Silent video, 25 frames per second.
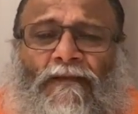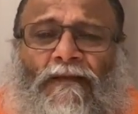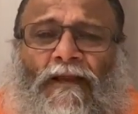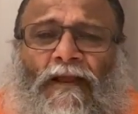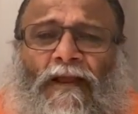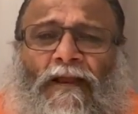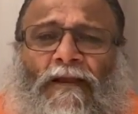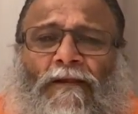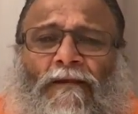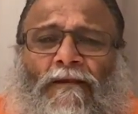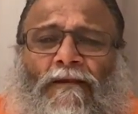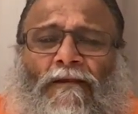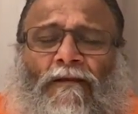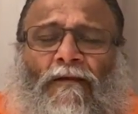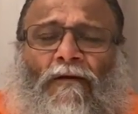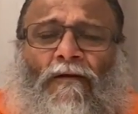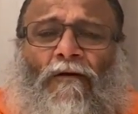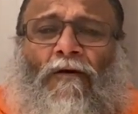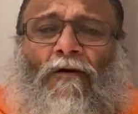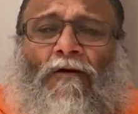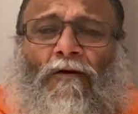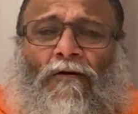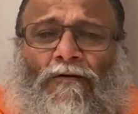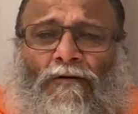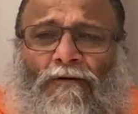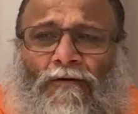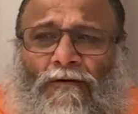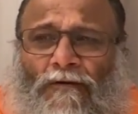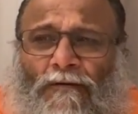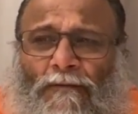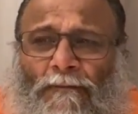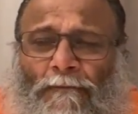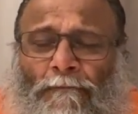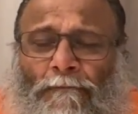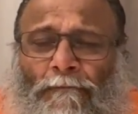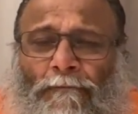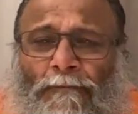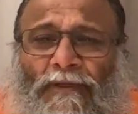and or
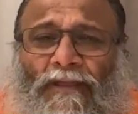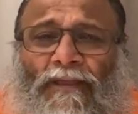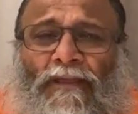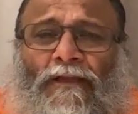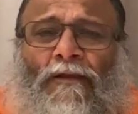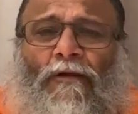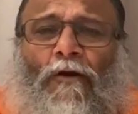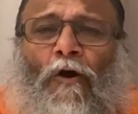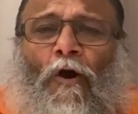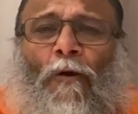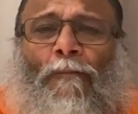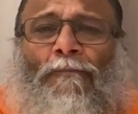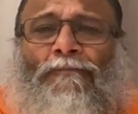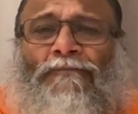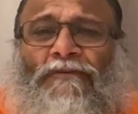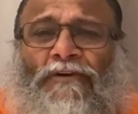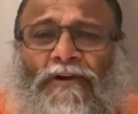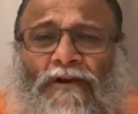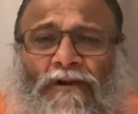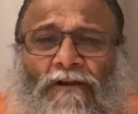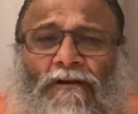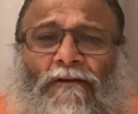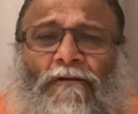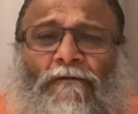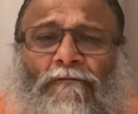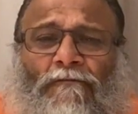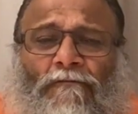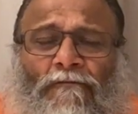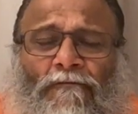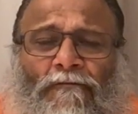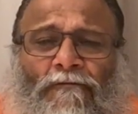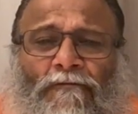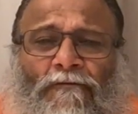being objective